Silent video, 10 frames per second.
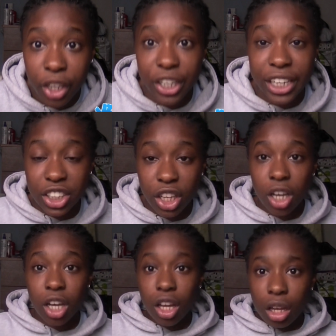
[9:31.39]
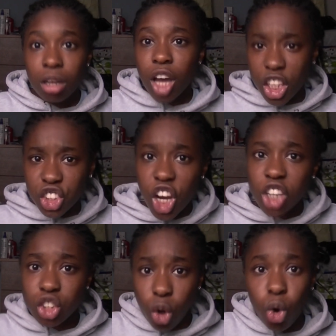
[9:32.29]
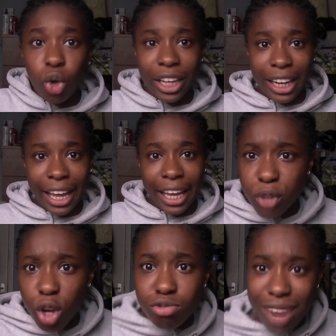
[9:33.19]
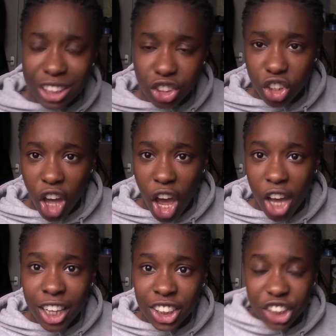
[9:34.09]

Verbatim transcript: You need to adjust accordingly. Don't rest on her.